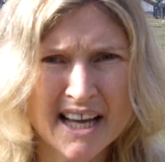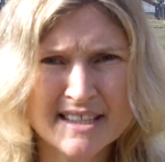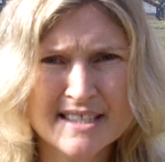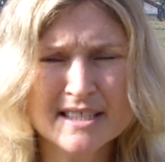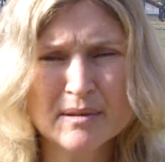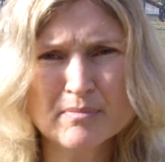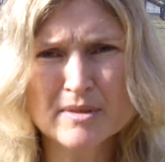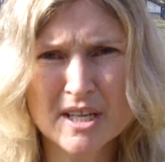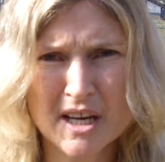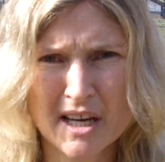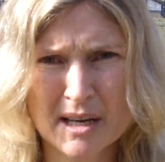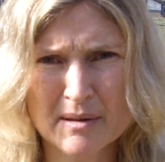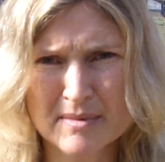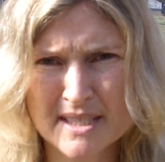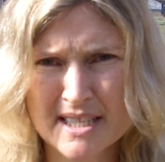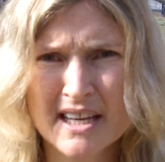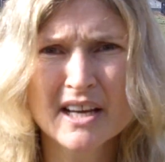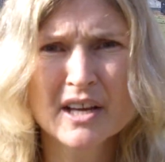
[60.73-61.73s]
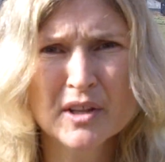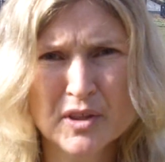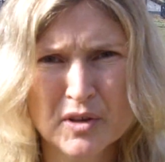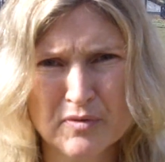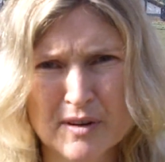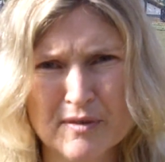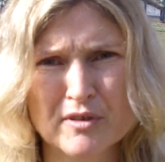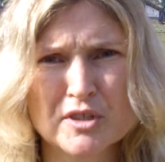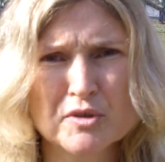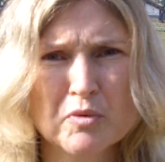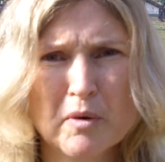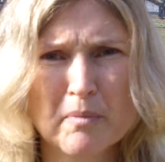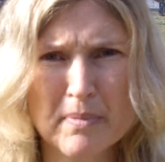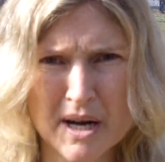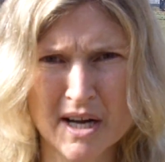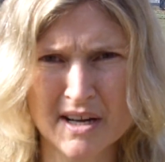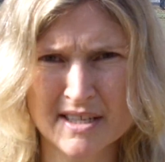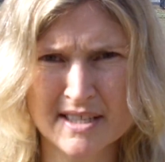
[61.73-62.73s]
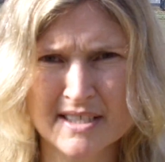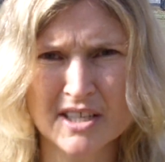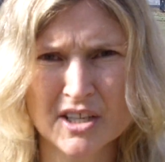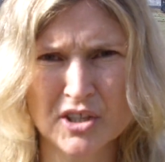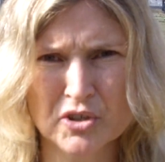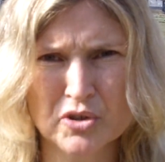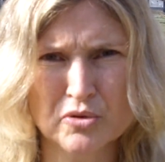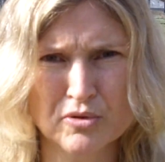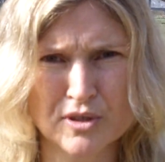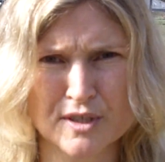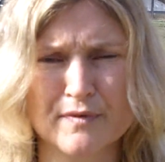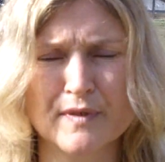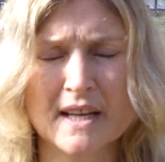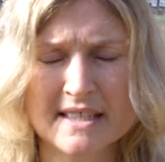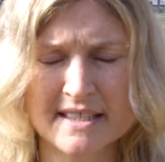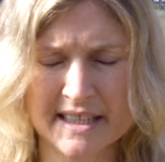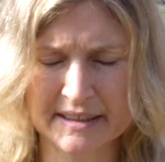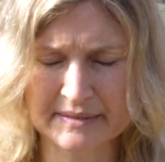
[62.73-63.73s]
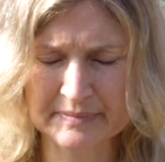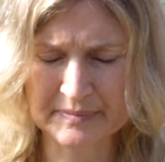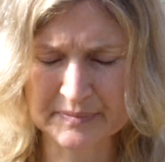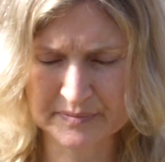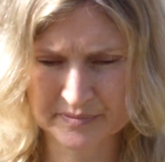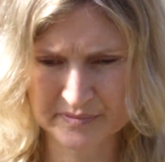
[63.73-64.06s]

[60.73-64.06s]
and sometimes the rivers will burst and cause flooding.